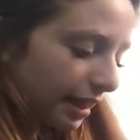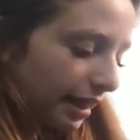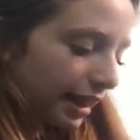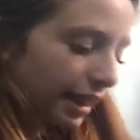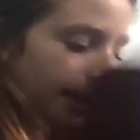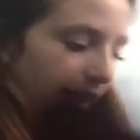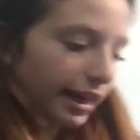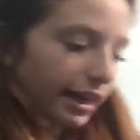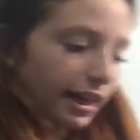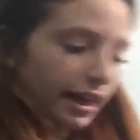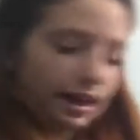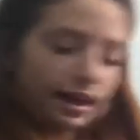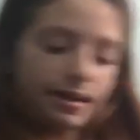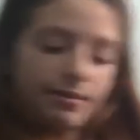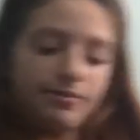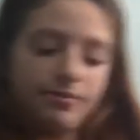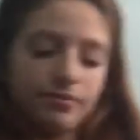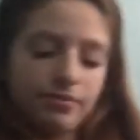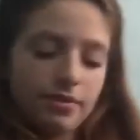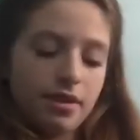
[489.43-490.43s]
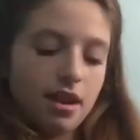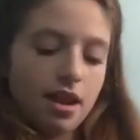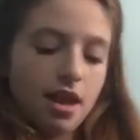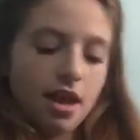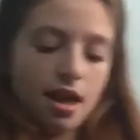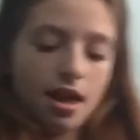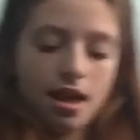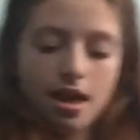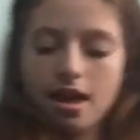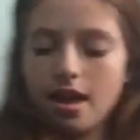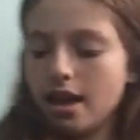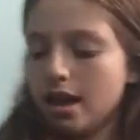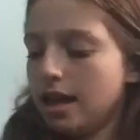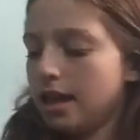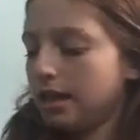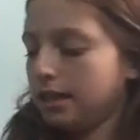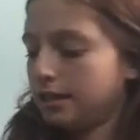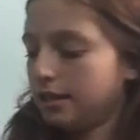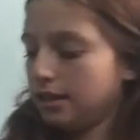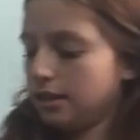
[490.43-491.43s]
that I got
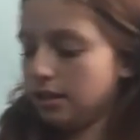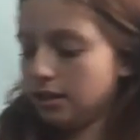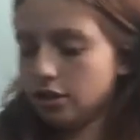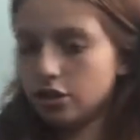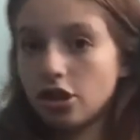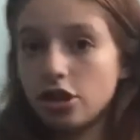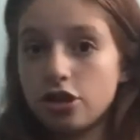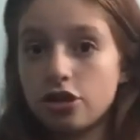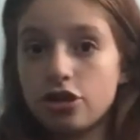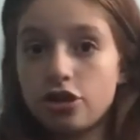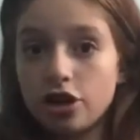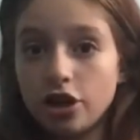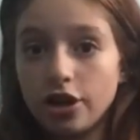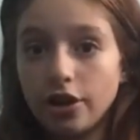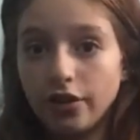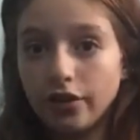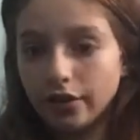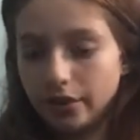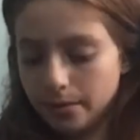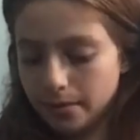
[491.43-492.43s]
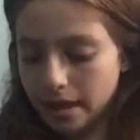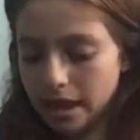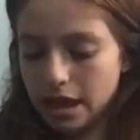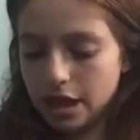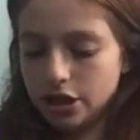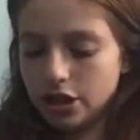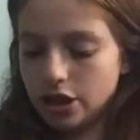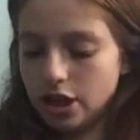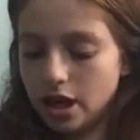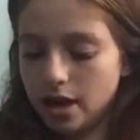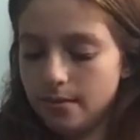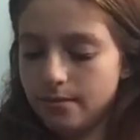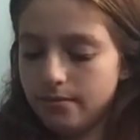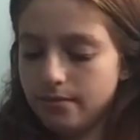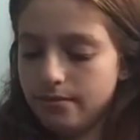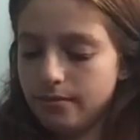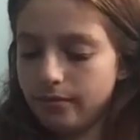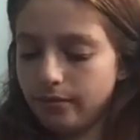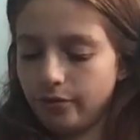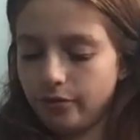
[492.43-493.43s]
is this shirt from H&M
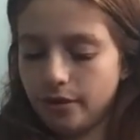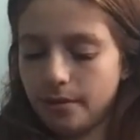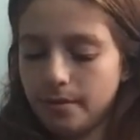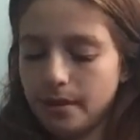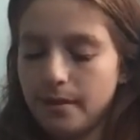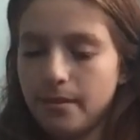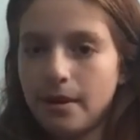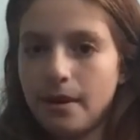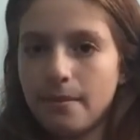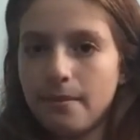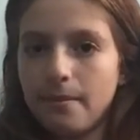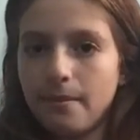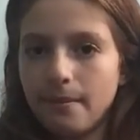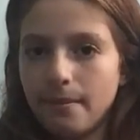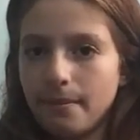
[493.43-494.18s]
from my mom.